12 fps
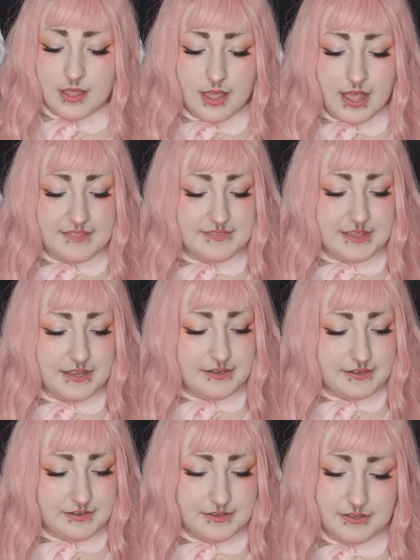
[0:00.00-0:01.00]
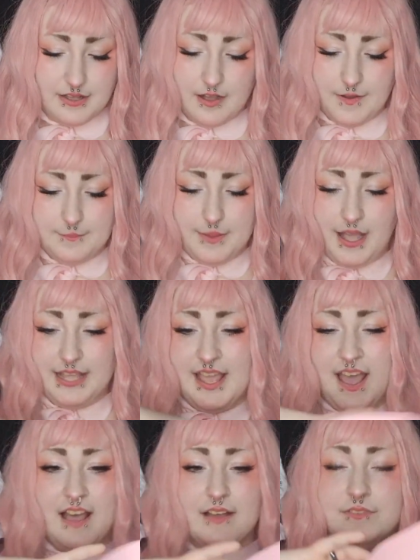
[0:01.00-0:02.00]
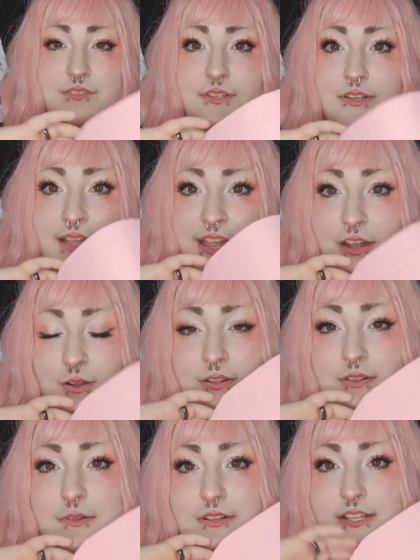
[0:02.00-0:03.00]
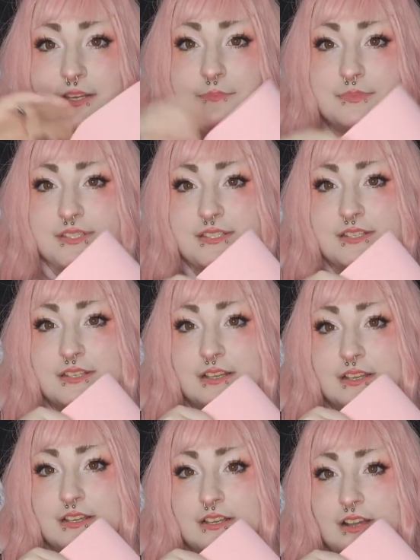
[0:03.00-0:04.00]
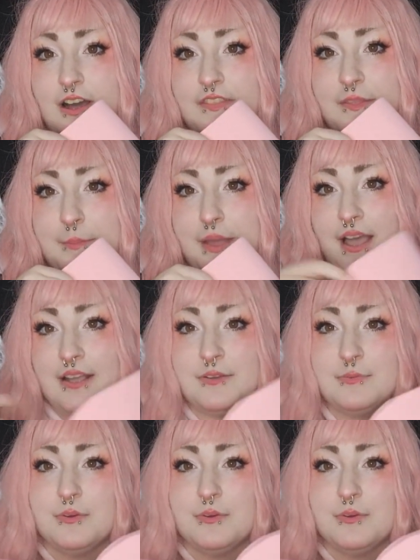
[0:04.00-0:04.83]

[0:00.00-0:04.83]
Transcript: And then I have little hair clips on the back.